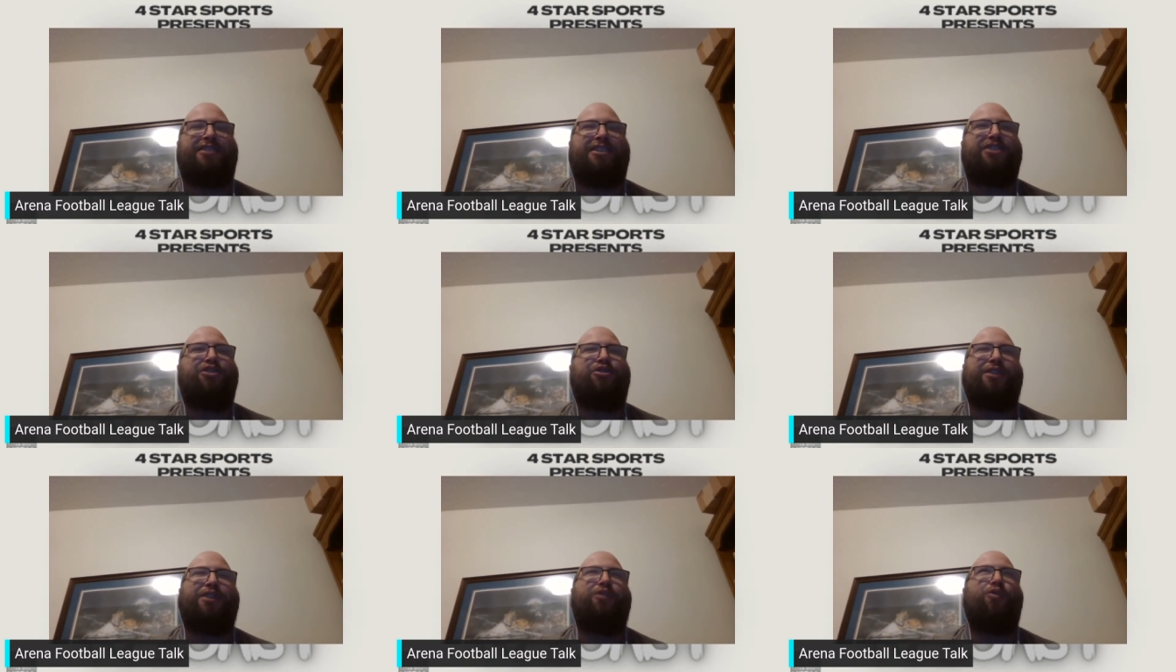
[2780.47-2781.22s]
just
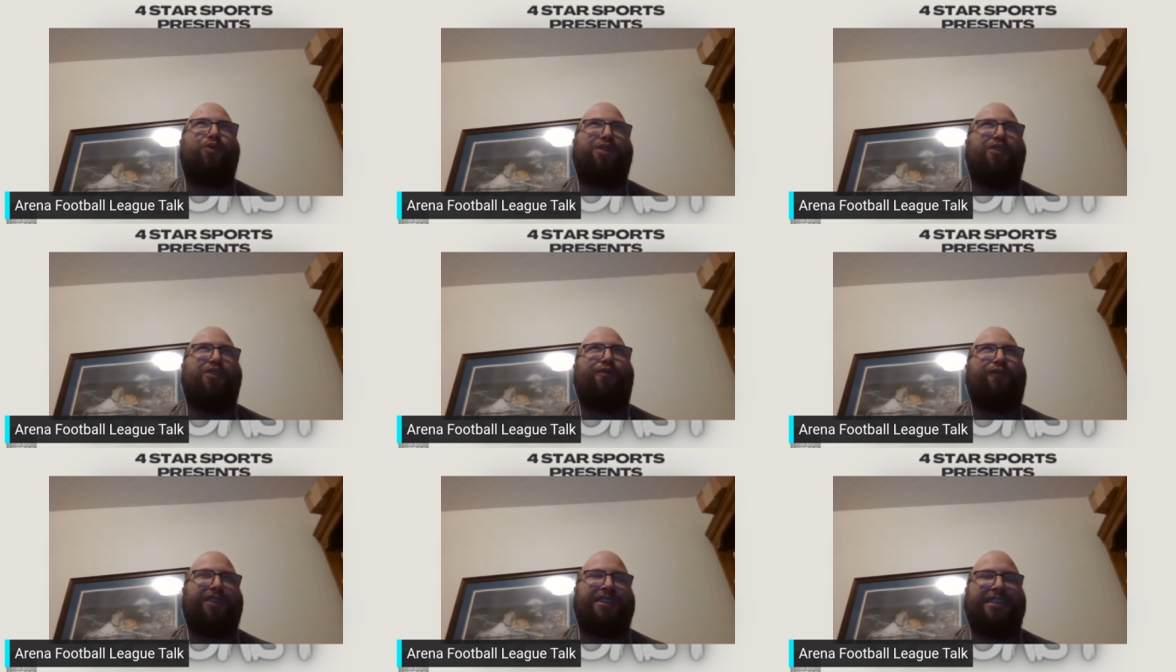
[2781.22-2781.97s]
showing cornhole,
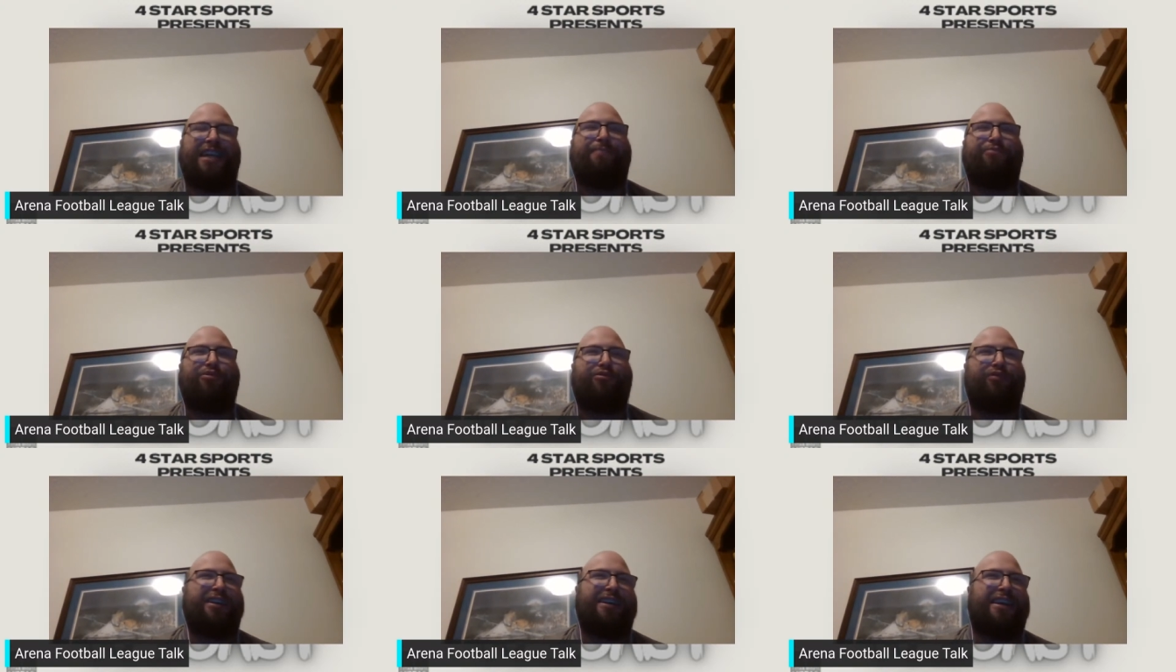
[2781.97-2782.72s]
for example,
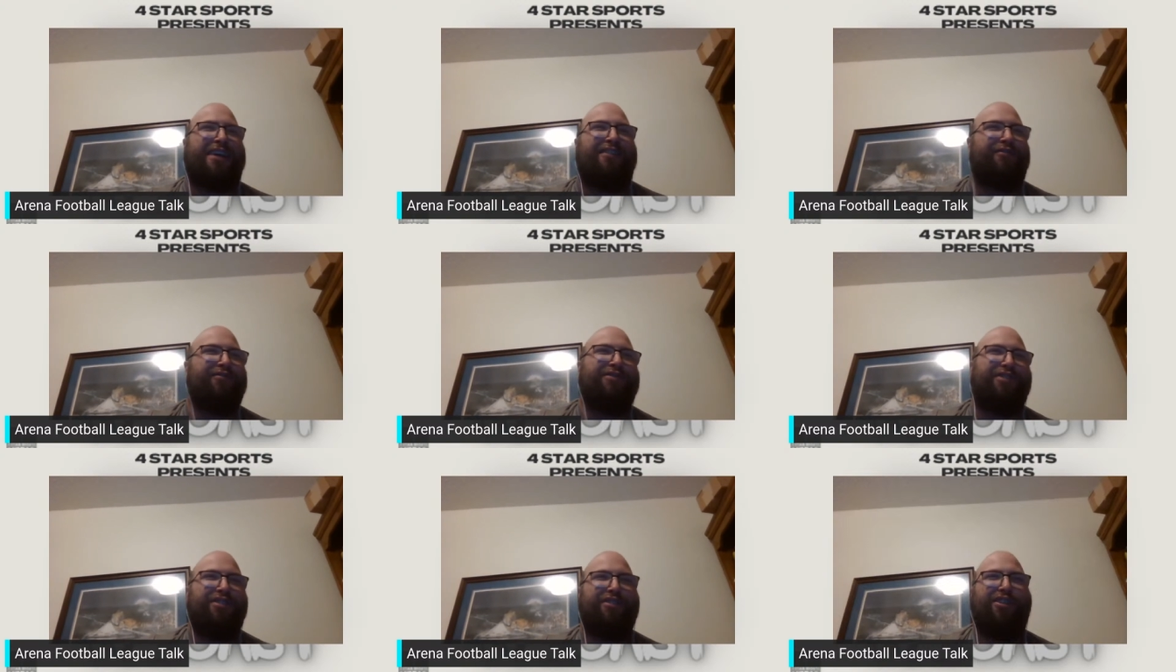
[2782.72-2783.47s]
right now
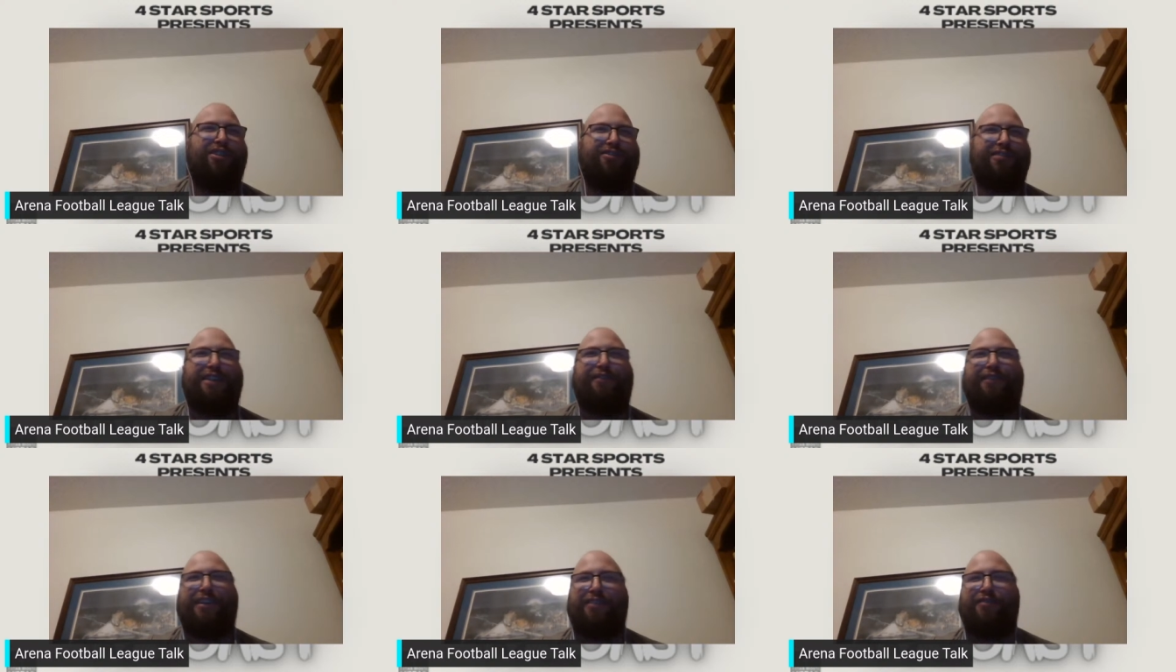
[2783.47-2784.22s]
on
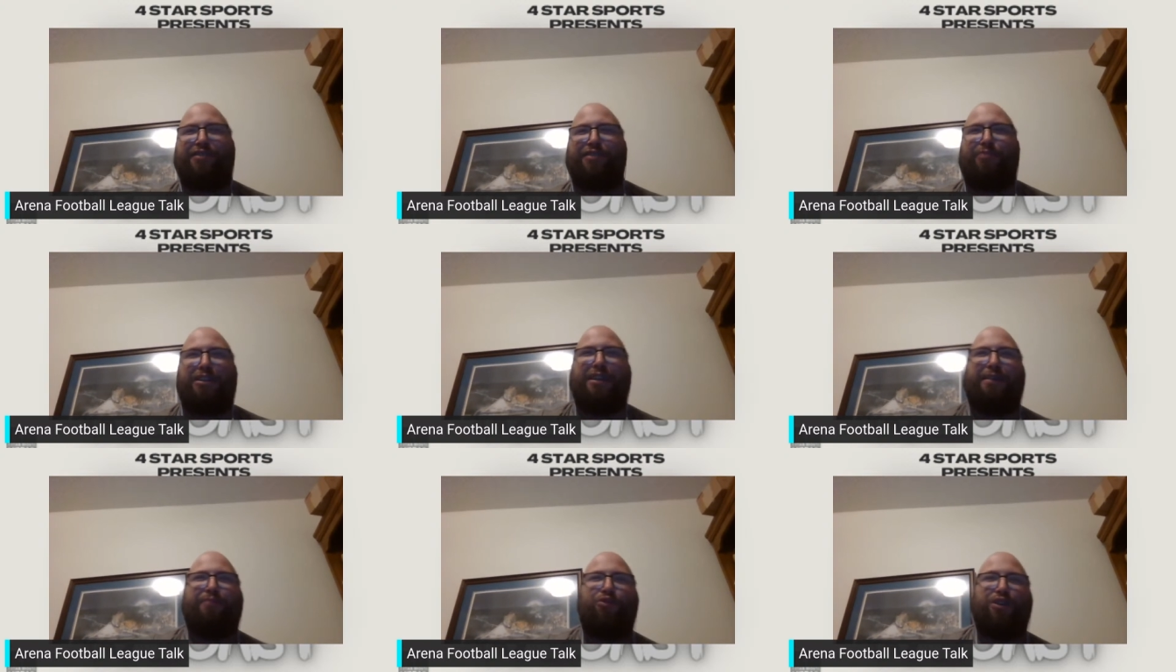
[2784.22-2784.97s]
TV. I know it's a
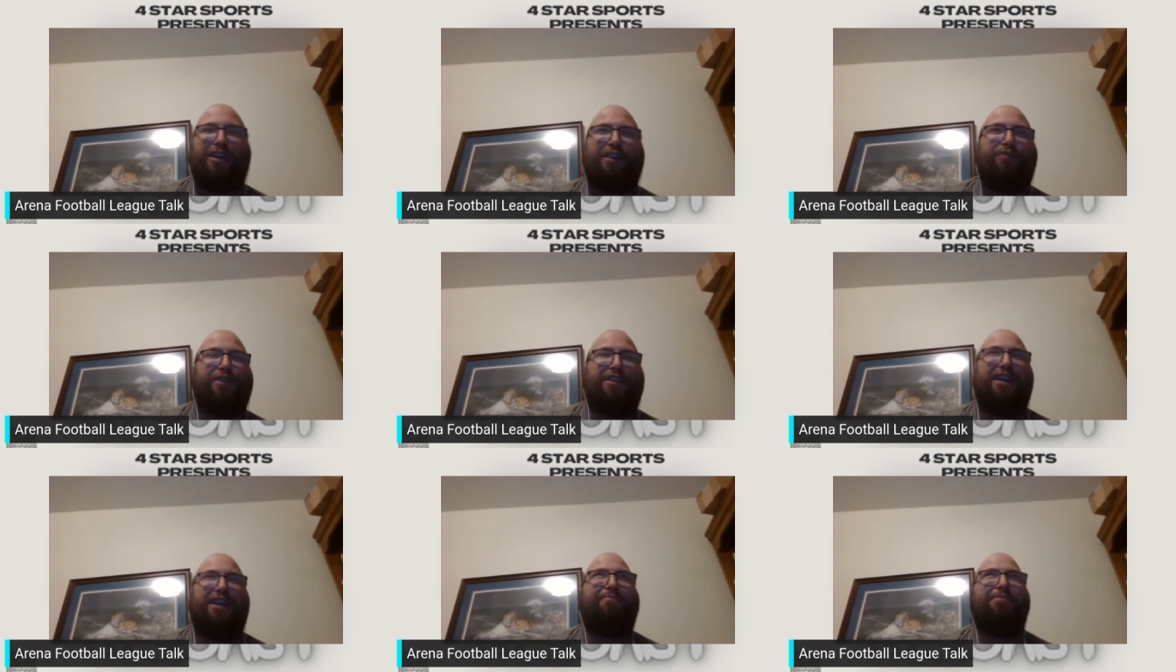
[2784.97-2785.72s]
Monday morning and
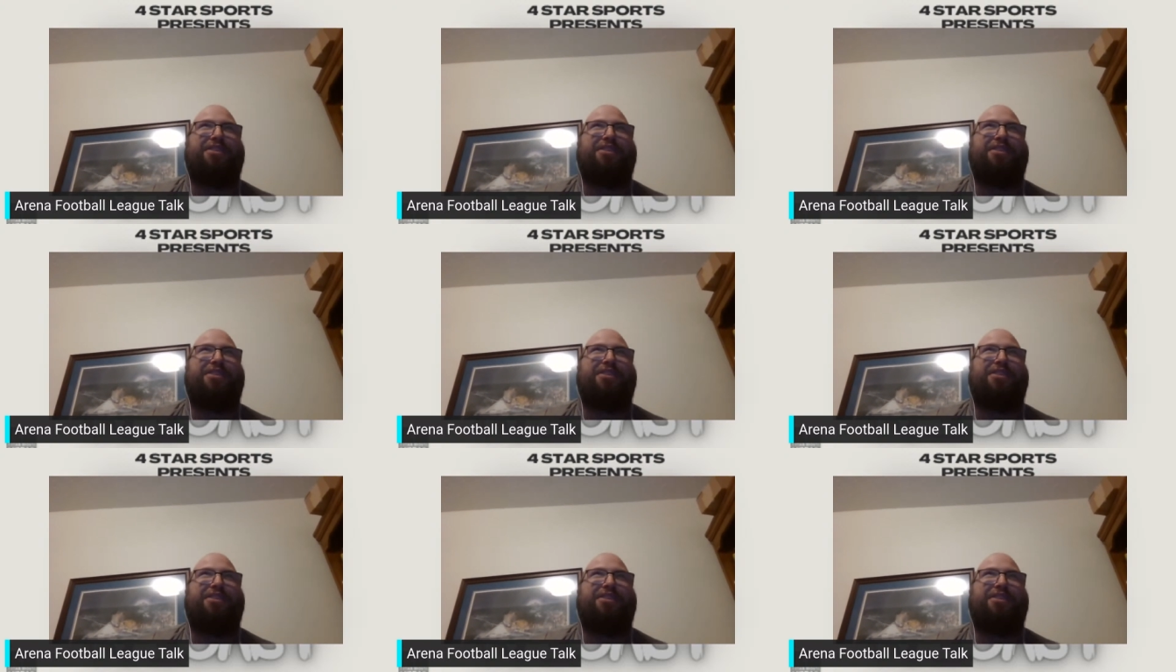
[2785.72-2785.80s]
whatnot, but